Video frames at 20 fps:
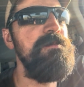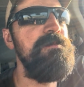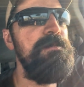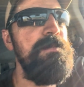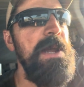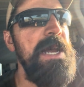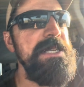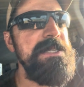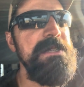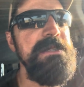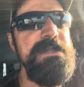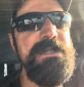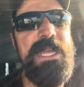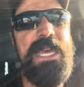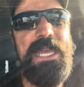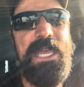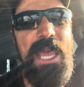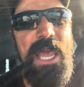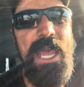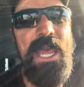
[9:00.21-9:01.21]
best as they
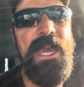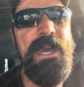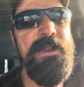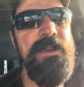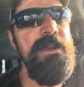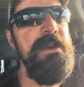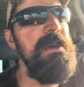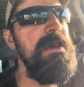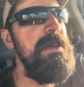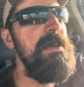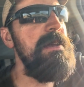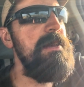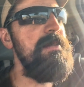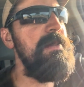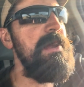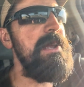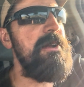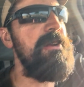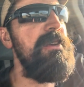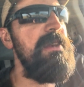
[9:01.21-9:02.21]
can,
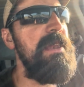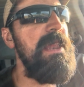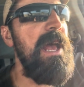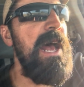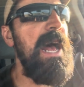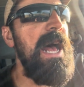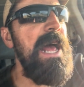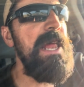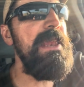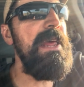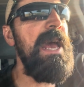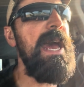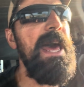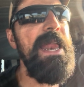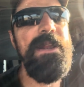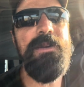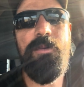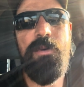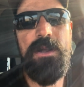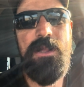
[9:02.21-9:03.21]
they are not
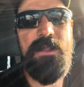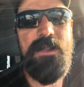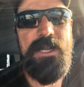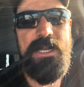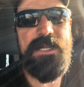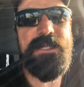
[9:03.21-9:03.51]
adequately